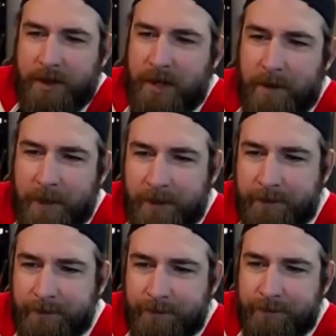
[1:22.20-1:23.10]
got my
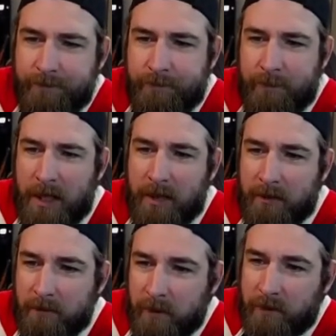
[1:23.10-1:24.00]

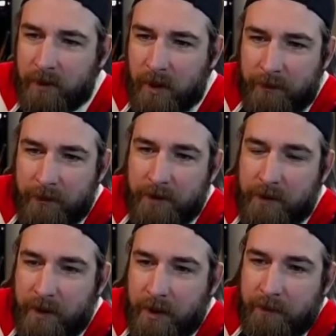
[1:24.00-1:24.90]
pot of coffee in
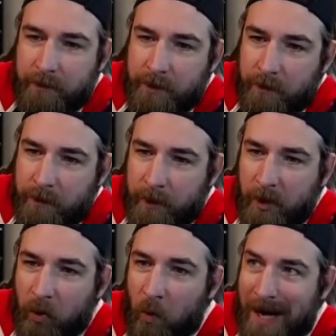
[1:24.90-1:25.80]
today. So if I'm a
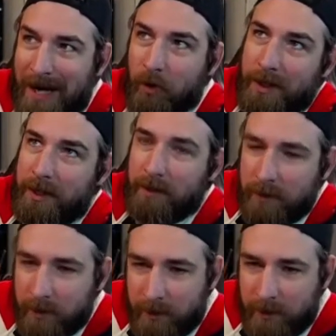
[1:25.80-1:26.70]
little wiry,
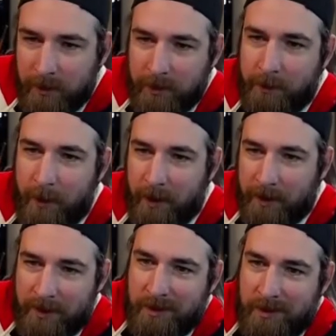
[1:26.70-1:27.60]
it's probably
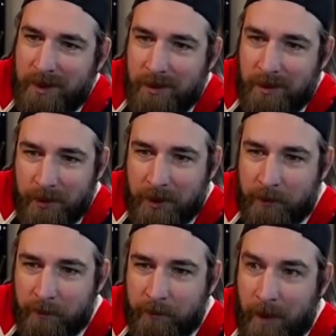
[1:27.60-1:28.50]
because I just got done
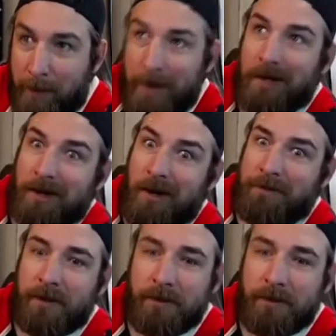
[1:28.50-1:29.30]
drinking a pot of coffee.